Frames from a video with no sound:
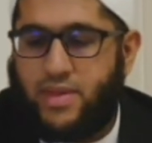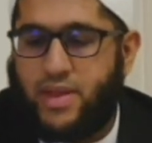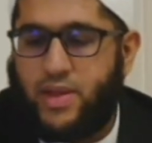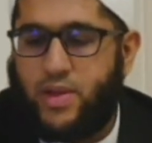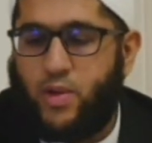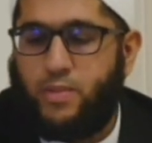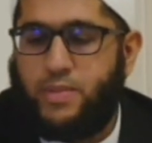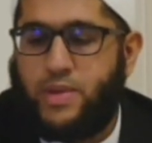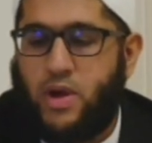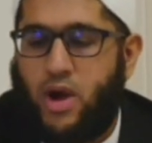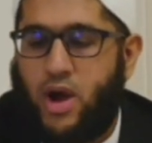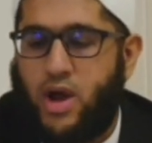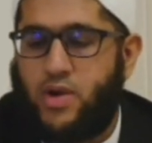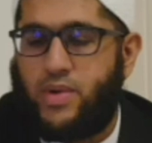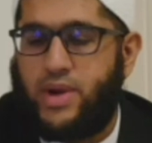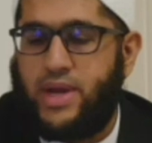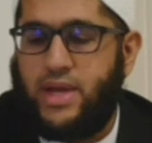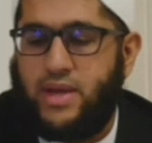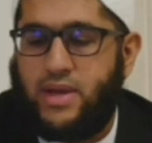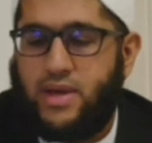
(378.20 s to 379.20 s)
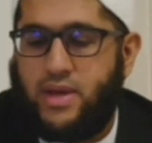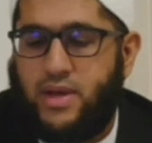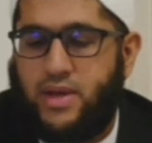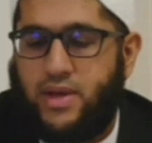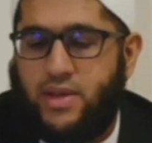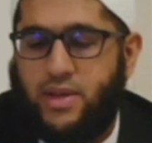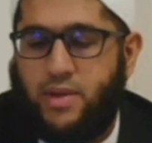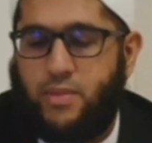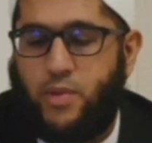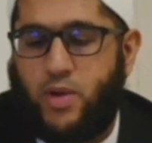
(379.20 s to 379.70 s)
You'll be honoring
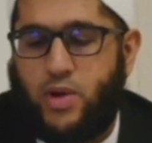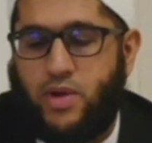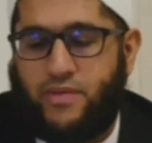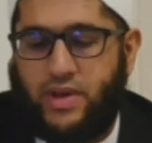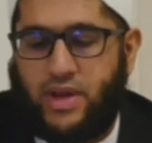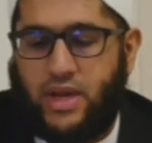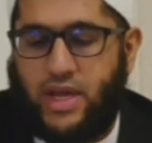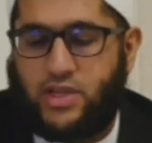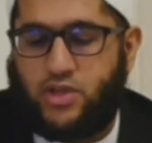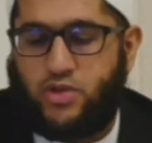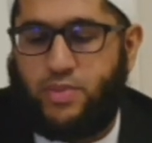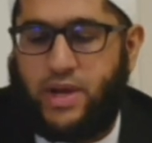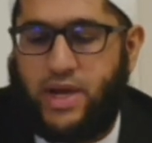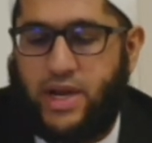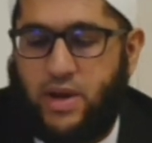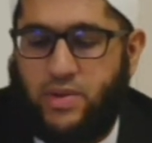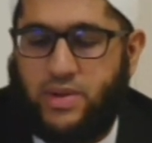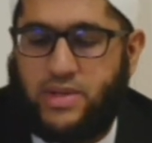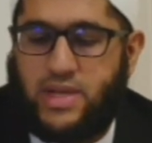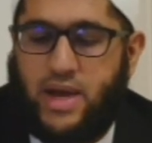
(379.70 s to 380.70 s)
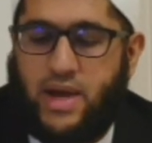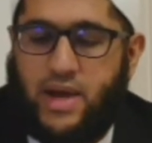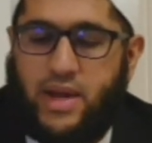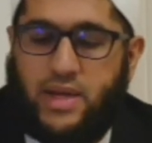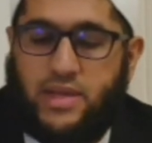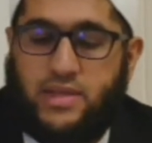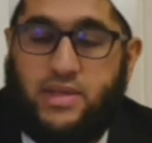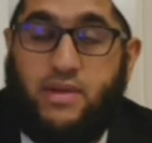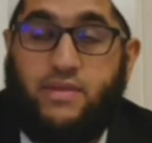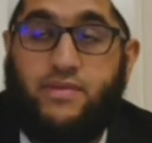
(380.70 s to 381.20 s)
the book of Allah subhanahu wa ta'ala
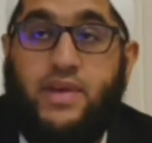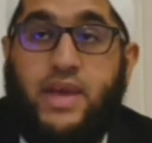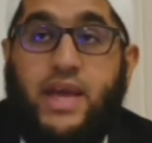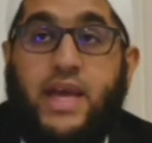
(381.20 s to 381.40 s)
itself.